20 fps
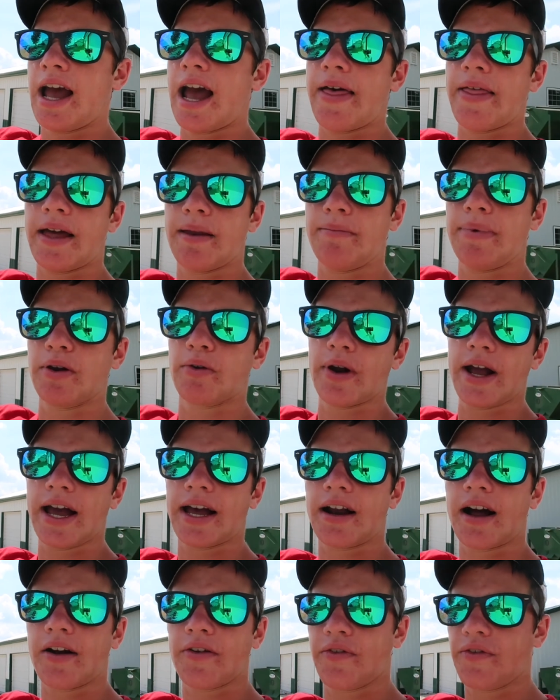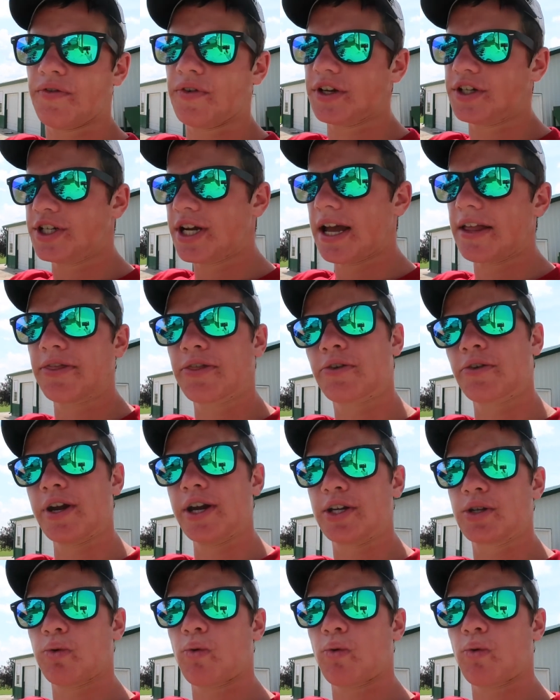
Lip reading: and then be ran off of a Gen 3